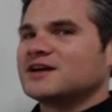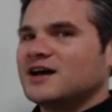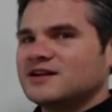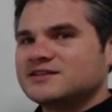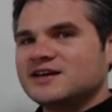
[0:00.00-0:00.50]

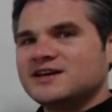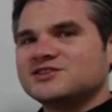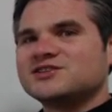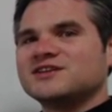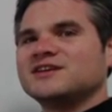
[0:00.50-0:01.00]

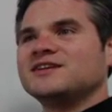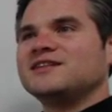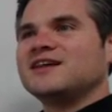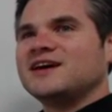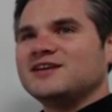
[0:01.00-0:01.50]

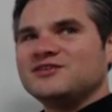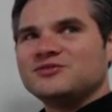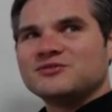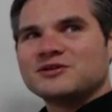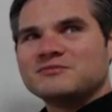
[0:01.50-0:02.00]
connotation that
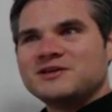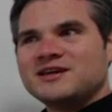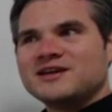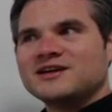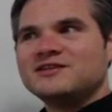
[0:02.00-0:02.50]
you are
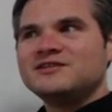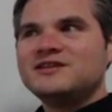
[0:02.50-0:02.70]
being a